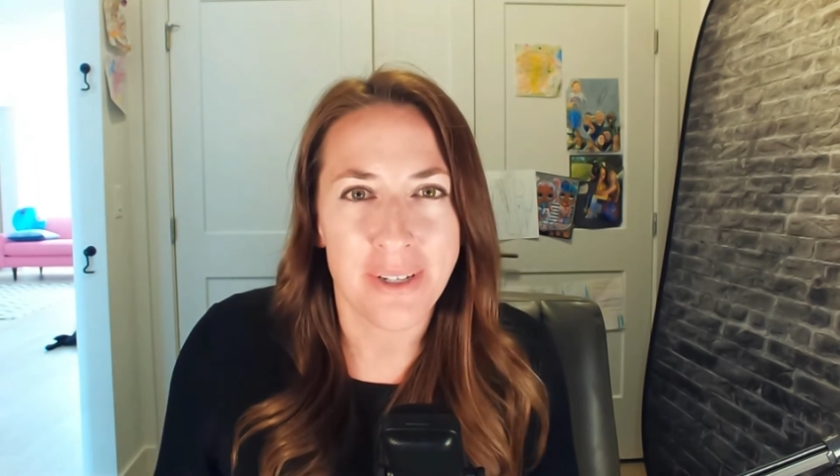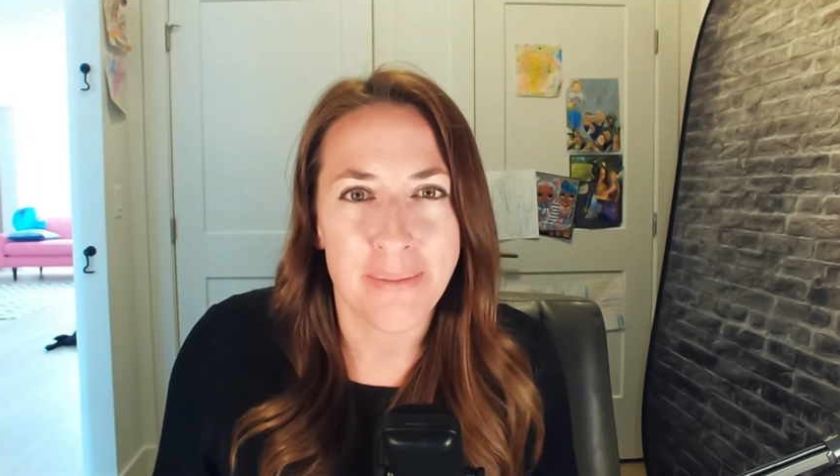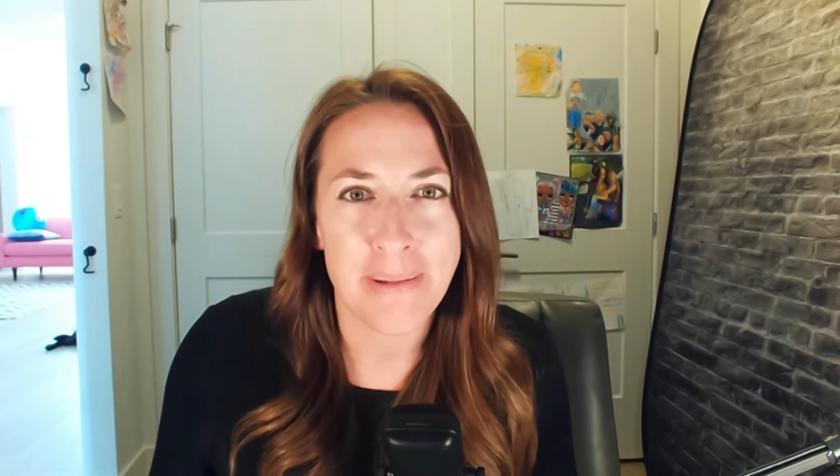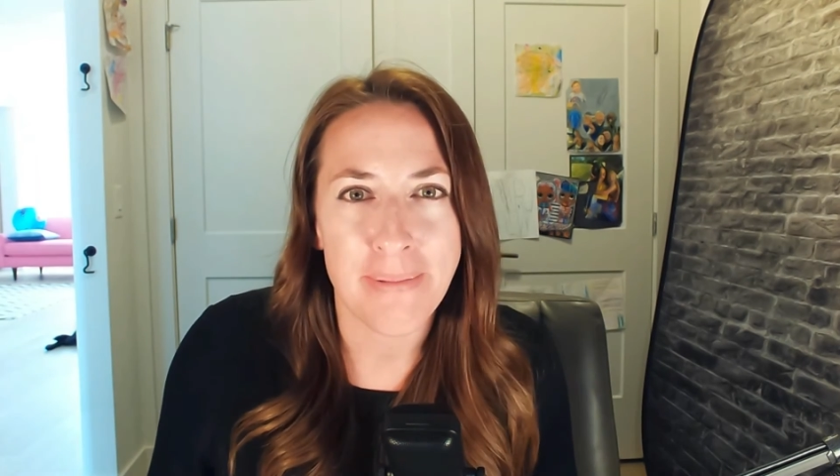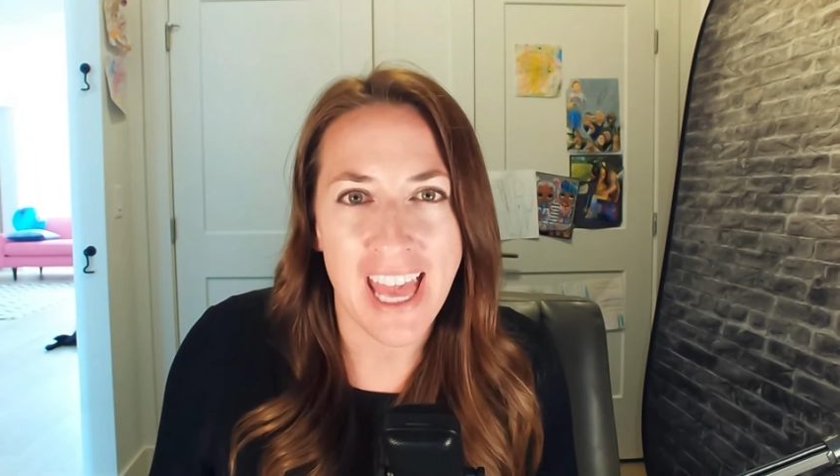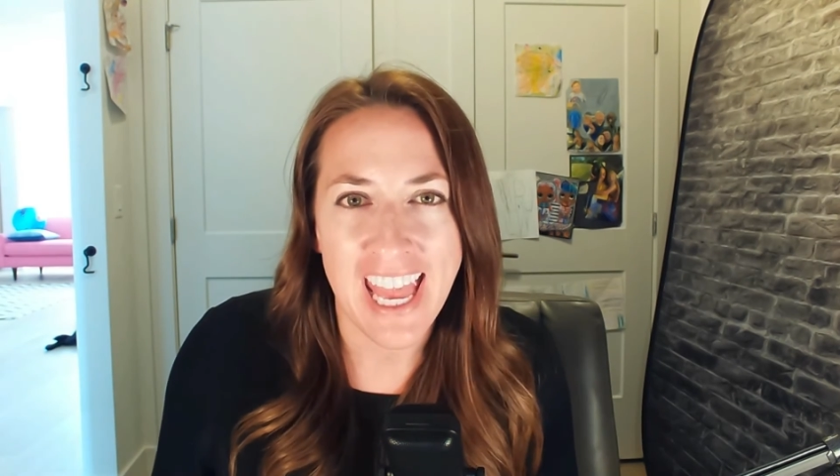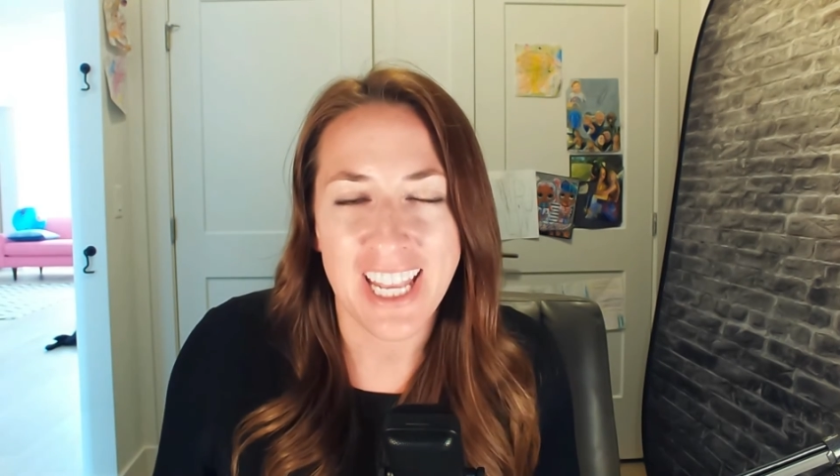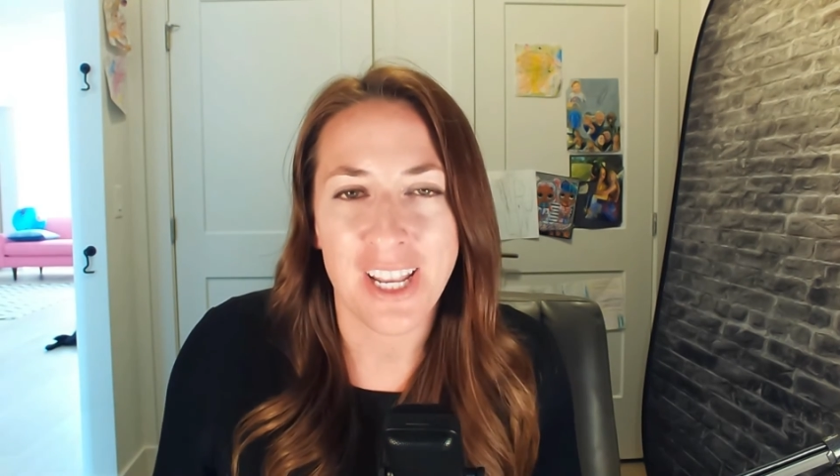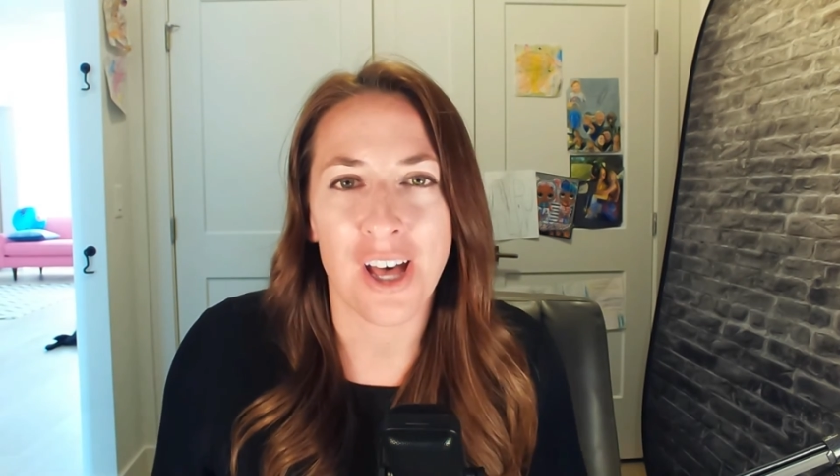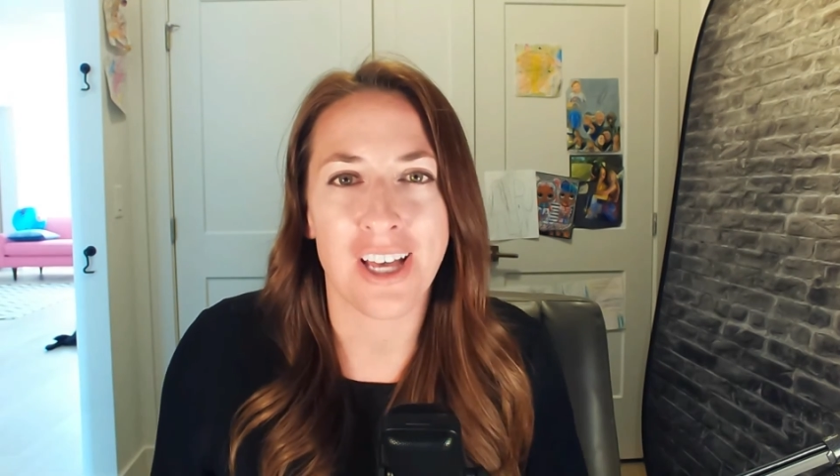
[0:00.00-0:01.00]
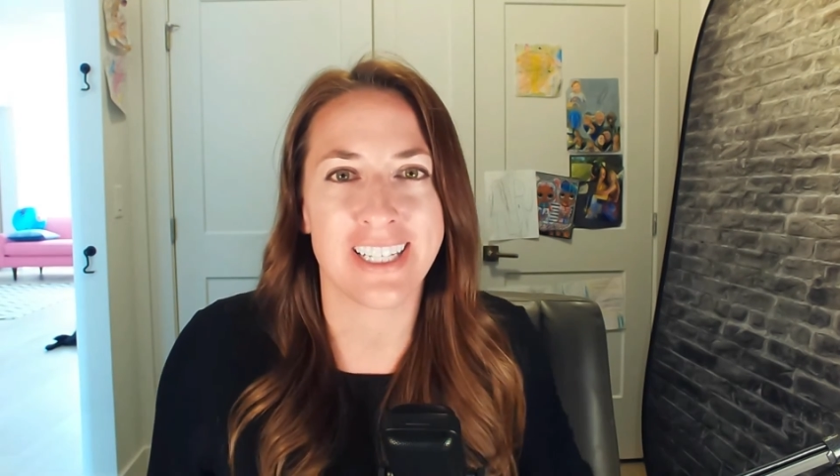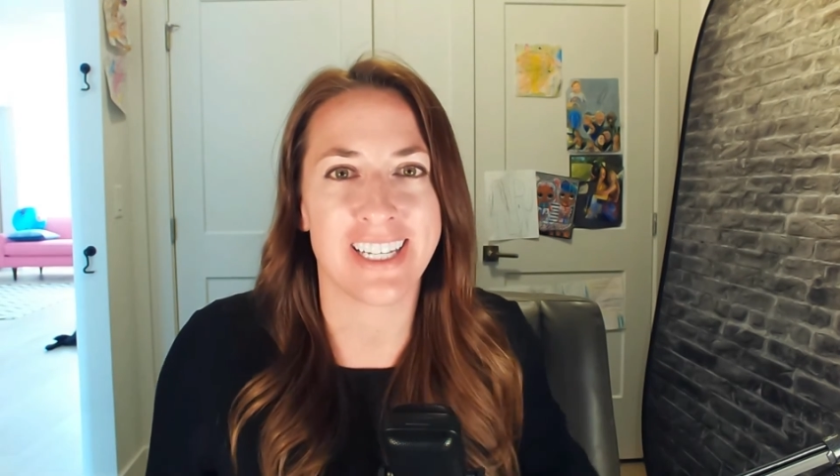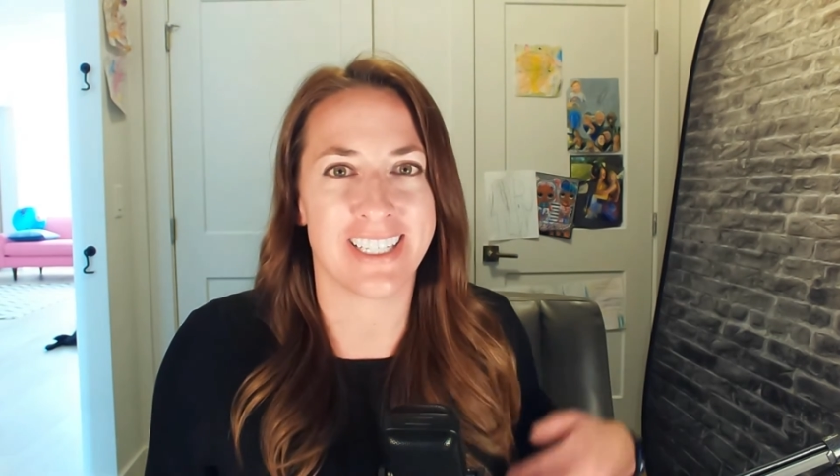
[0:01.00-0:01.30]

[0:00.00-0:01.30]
to be paid on